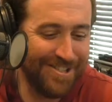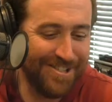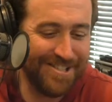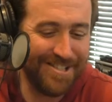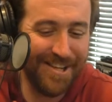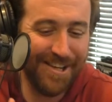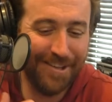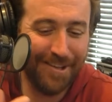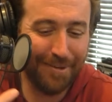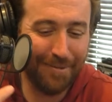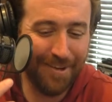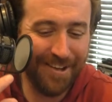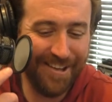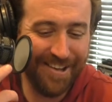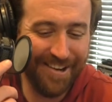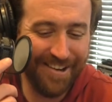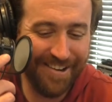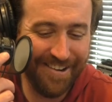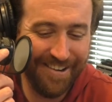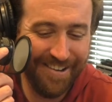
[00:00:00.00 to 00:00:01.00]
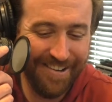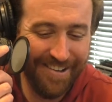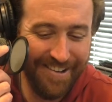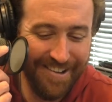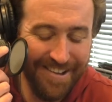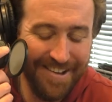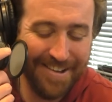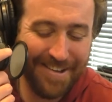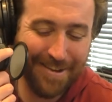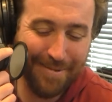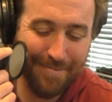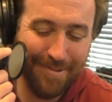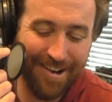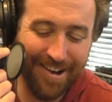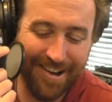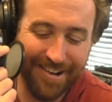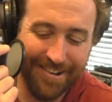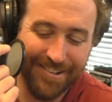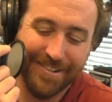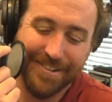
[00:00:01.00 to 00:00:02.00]
dealing with here. Come
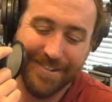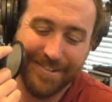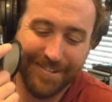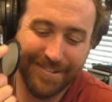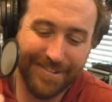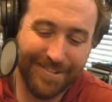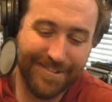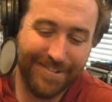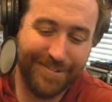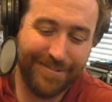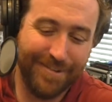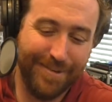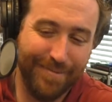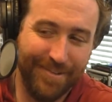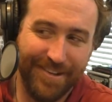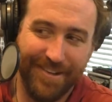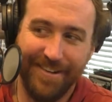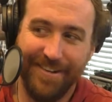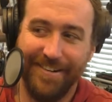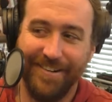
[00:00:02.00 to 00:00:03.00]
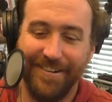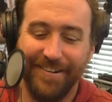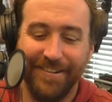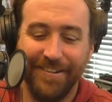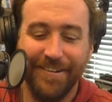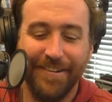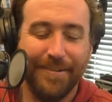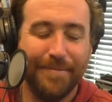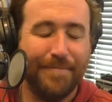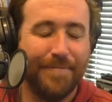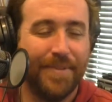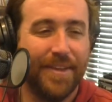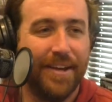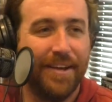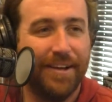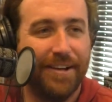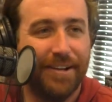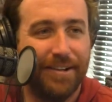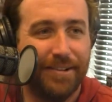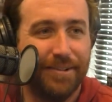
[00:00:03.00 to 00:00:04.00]
on, it's um, extremely hard.
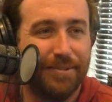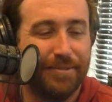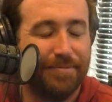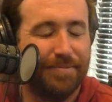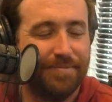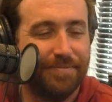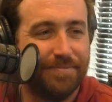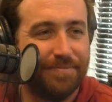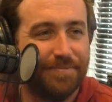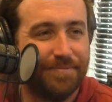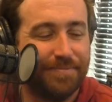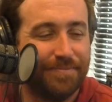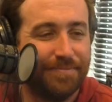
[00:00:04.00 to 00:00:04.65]
Yeah, but I'm I'm I'm